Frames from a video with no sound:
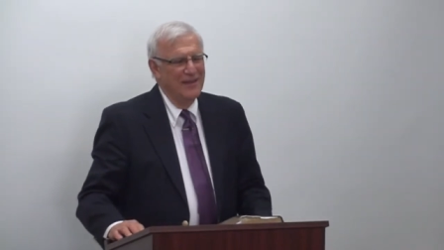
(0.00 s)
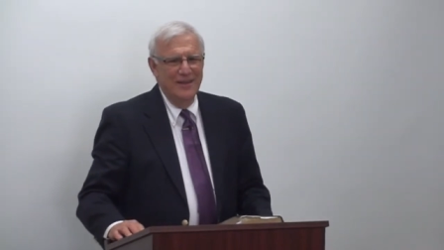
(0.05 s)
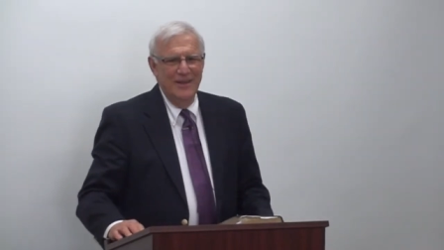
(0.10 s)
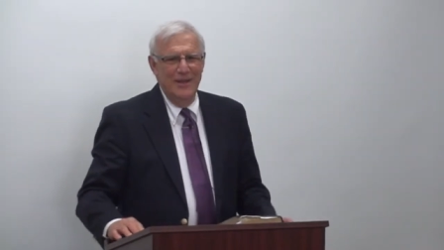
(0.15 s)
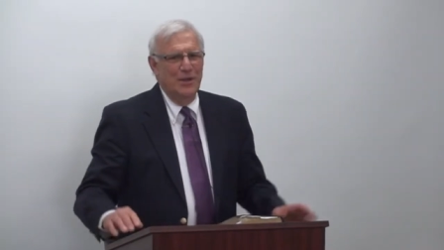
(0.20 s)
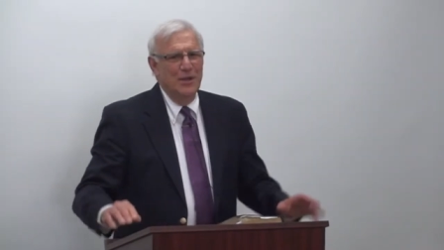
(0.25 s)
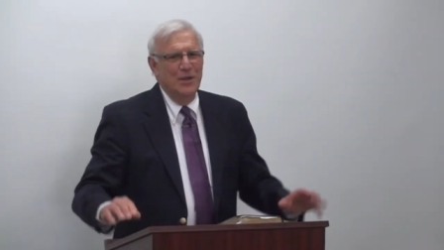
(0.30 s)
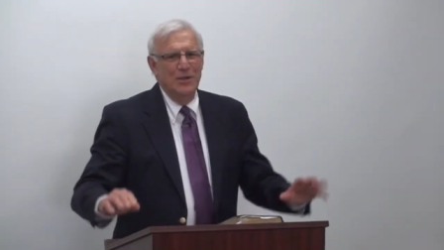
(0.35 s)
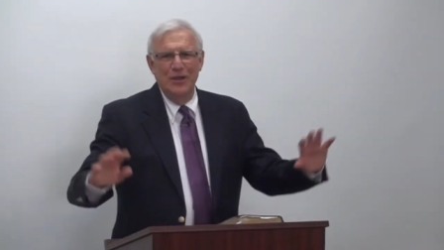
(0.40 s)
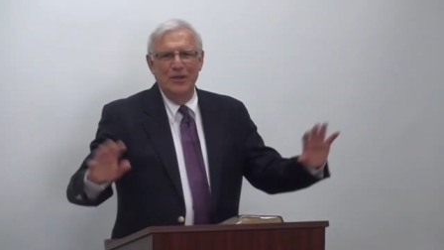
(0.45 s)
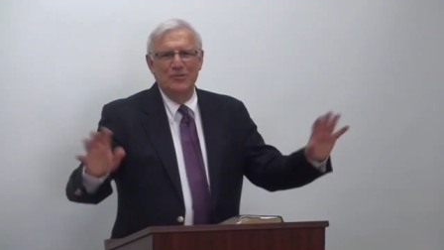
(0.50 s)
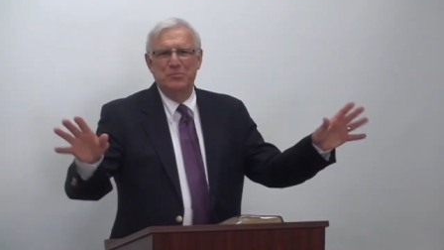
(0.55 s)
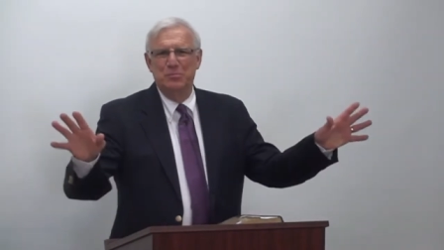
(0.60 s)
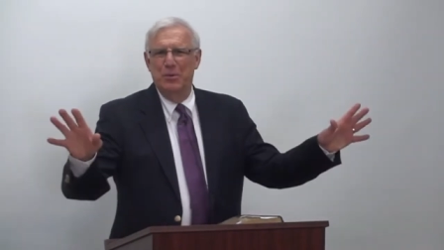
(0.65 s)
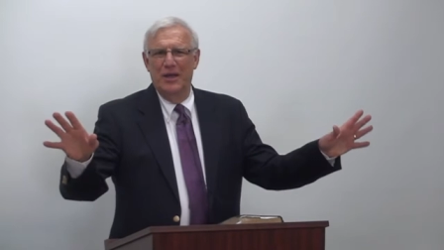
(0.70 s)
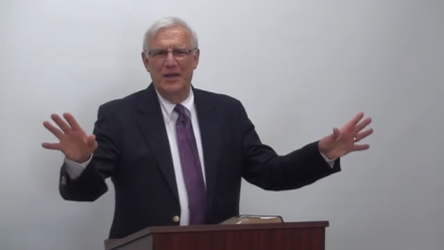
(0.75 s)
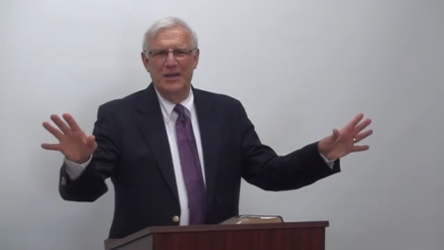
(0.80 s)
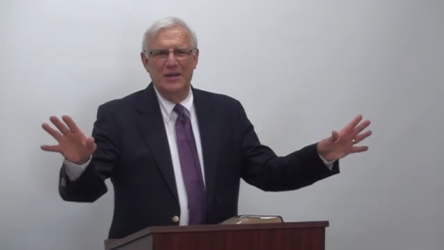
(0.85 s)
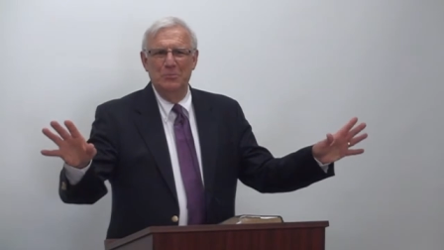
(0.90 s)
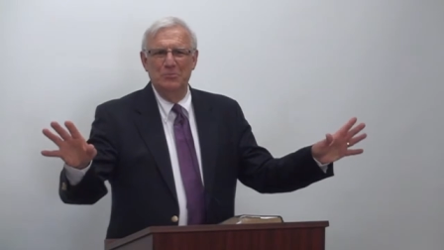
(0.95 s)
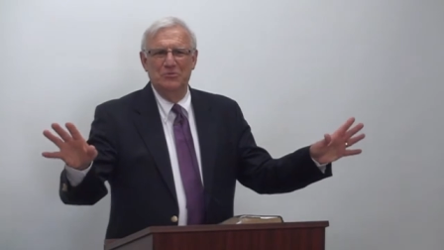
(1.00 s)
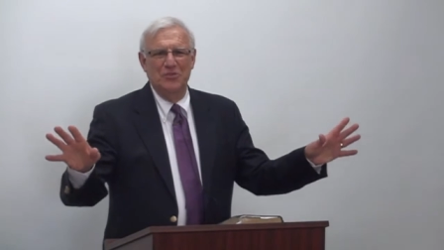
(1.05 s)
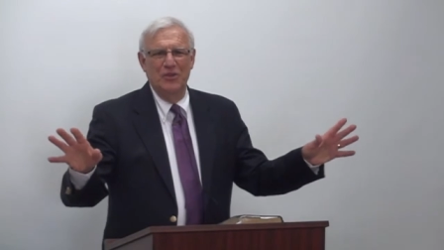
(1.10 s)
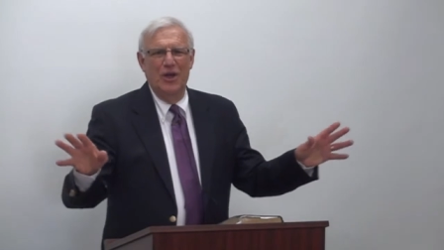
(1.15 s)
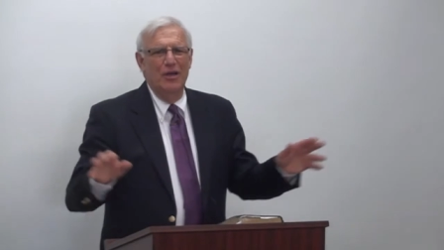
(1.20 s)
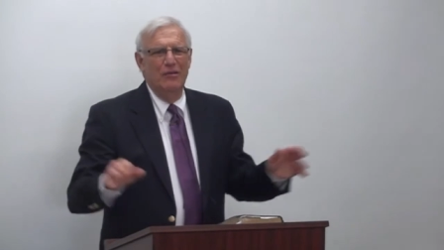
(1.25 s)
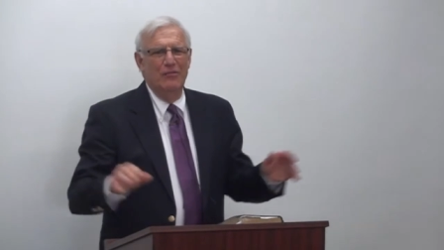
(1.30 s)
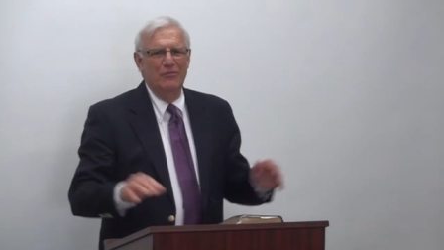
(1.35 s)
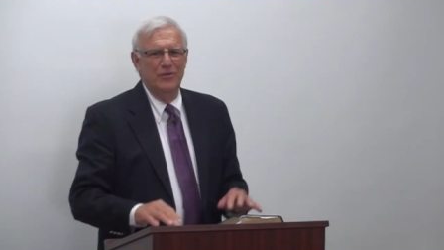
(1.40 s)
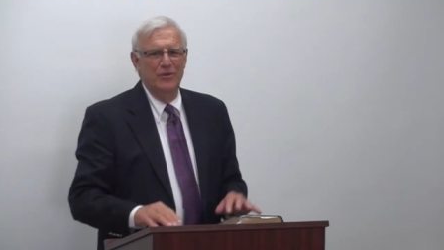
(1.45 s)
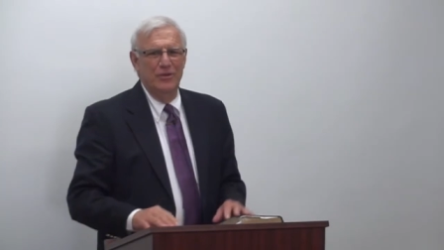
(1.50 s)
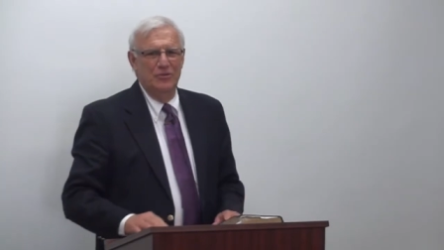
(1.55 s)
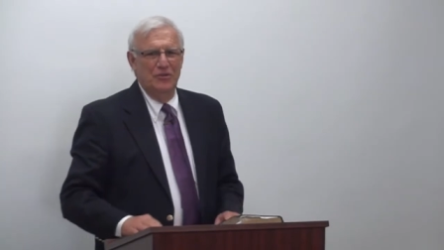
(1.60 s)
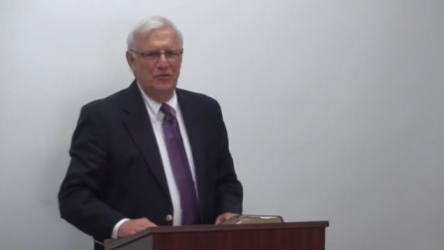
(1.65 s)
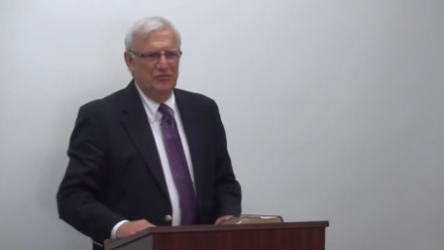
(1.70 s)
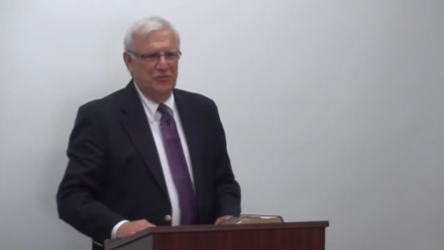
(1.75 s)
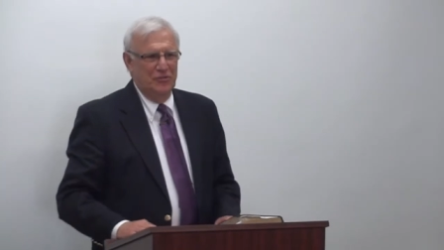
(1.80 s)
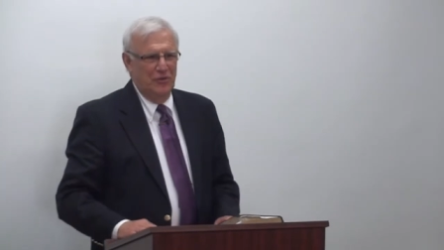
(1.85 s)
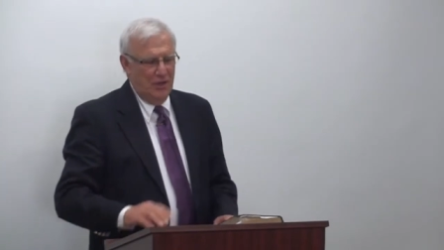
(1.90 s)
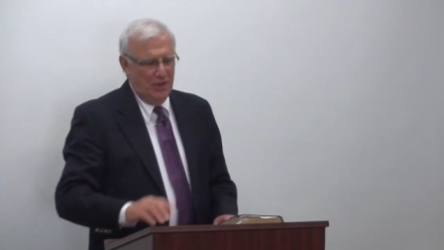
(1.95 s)
He didn't explain himself. He
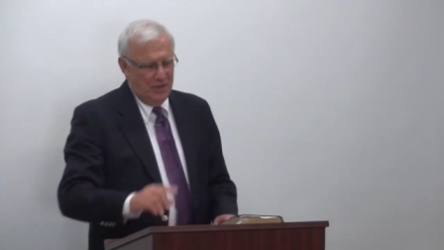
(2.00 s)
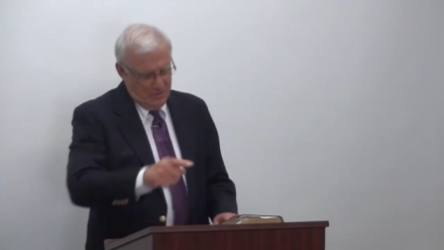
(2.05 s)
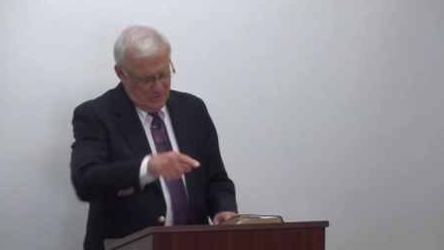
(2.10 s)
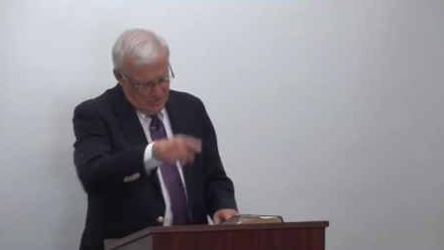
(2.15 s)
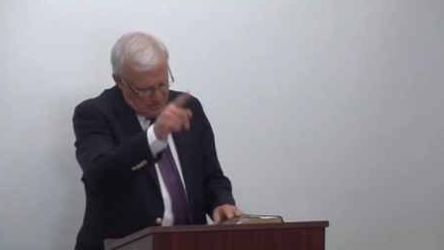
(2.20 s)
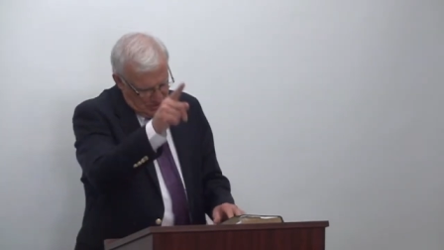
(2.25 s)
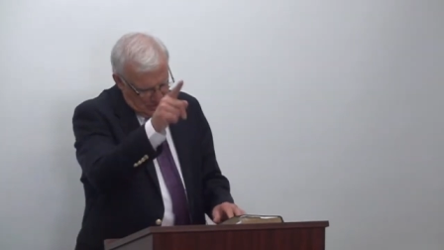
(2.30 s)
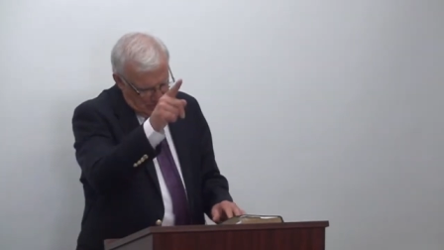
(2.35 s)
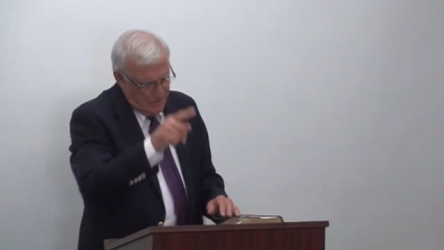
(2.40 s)
just said,